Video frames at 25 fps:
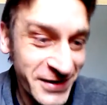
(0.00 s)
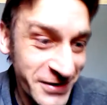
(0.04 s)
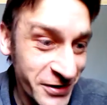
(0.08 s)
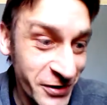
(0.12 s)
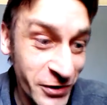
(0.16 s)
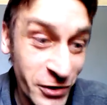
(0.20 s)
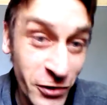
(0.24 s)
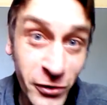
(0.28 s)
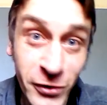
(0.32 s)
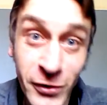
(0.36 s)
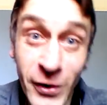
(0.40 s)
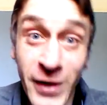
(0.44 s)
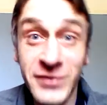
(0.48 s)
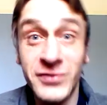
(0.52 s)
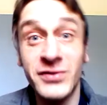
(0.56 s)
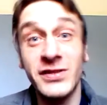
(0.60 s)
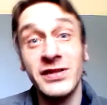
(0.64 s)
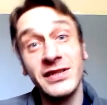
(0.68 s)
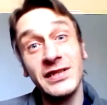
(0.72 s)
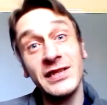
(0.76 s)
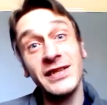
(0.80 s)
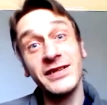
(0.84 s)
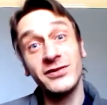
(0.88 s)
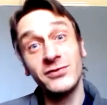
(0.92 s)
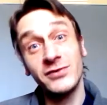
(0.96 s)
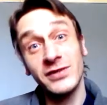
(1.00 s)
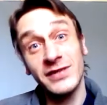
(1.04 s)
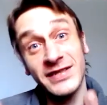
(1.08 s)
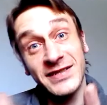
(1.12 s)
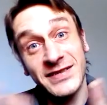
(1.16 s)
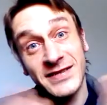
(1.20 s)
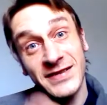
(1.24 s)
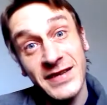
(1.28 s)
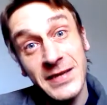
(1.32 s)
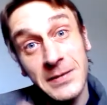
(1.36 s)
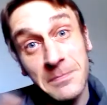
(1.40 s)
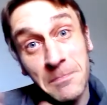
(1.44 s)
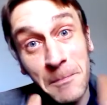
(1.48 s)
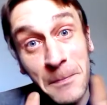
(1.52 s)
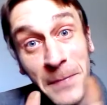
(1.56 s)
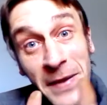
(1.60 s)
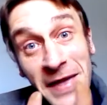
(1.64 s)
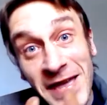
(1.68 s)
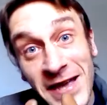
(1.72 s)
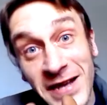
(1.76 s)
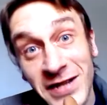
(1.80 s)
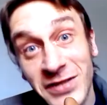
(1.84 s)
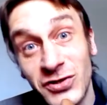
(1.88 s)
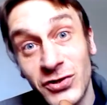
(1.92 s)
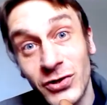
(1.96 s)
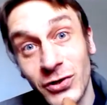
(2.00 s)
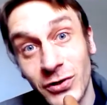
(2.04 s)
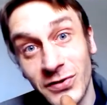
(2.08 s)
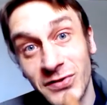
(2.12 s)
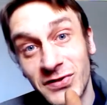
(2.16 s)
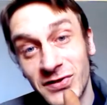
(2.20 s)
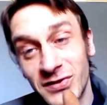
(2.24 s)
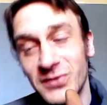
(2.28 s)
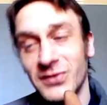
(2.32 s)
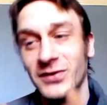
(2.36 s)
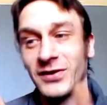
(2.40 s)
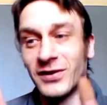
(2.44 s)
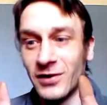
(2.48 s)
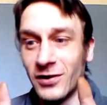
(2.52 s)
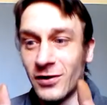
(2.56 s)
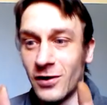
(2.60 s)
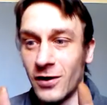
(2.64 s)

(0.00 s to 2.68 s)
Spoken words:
You're going to actually literally see pictures